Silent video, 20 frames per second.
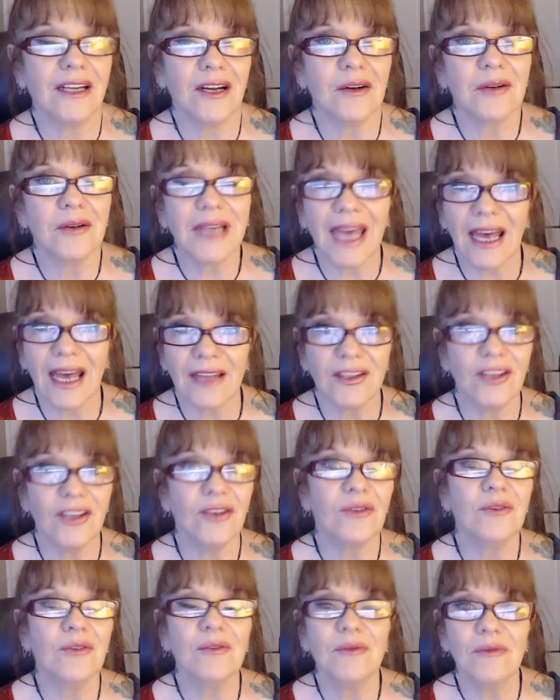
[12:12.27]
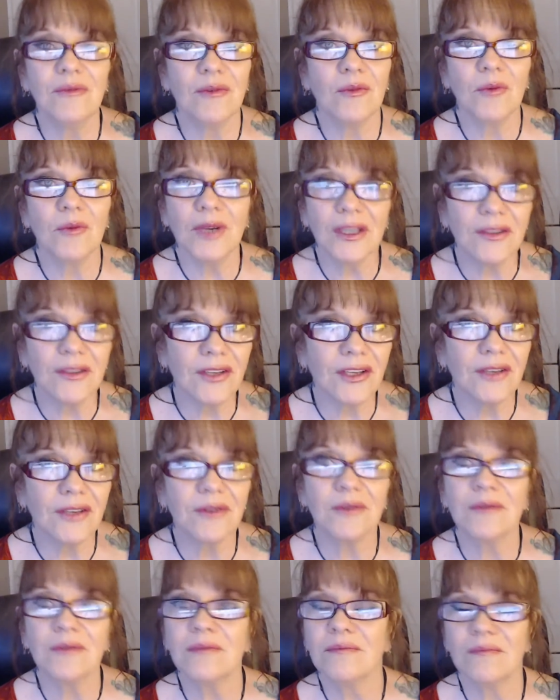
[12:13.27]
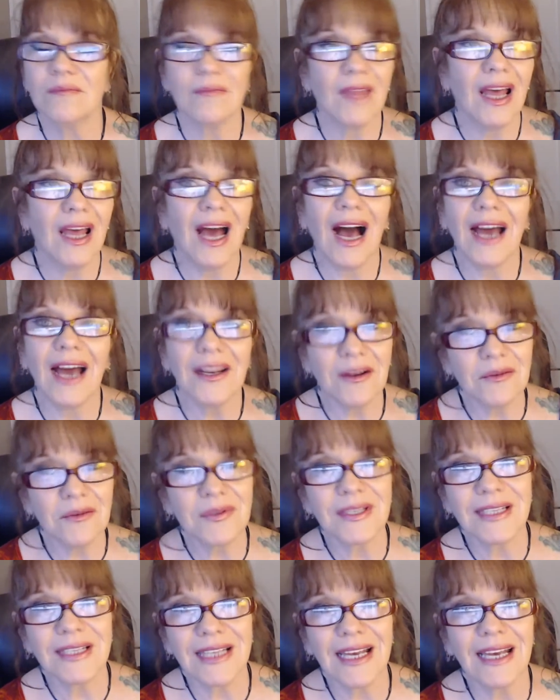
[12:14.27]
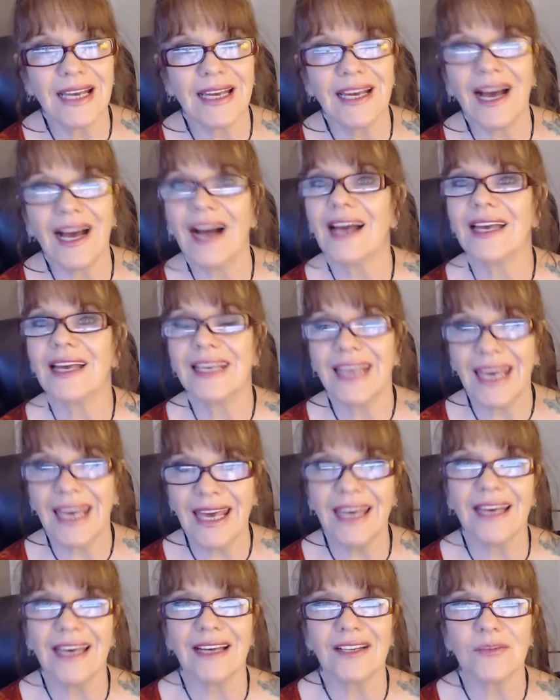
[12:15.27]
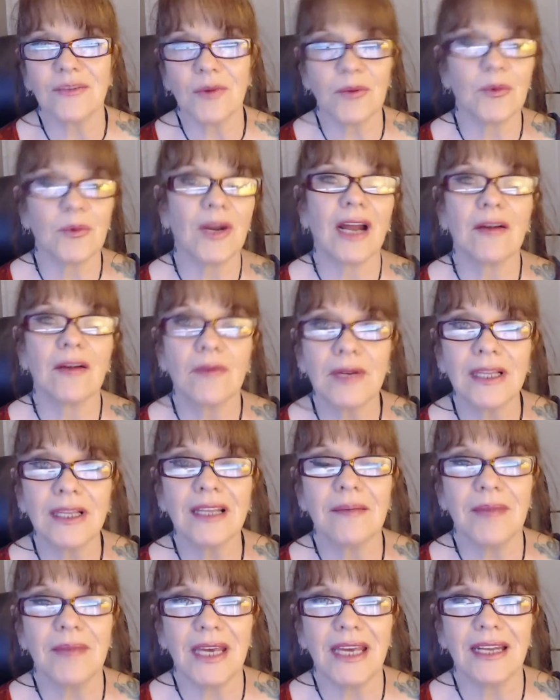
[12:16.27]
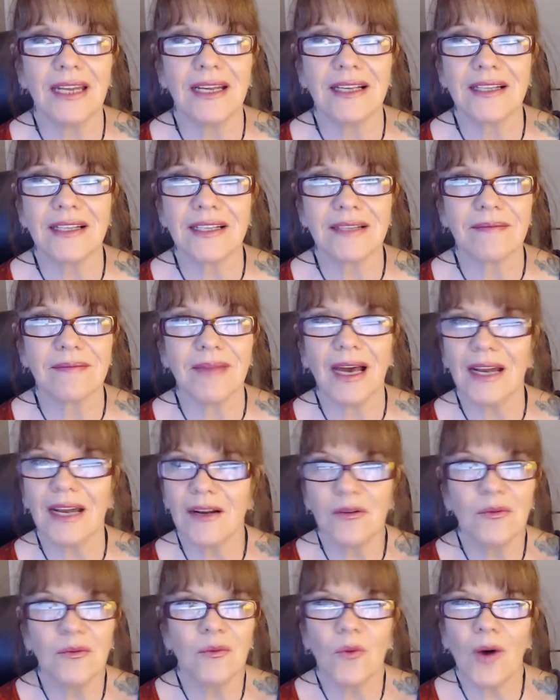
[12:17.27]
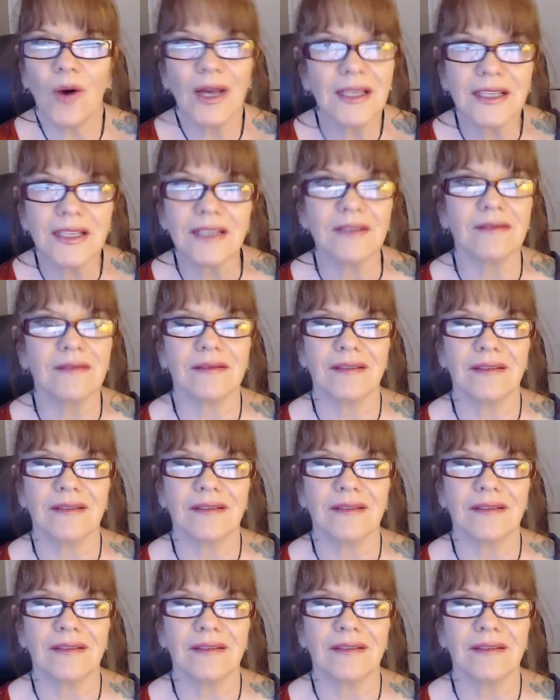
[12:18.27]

can you, will you, I don't say I can't when what I really mean is I don't want to.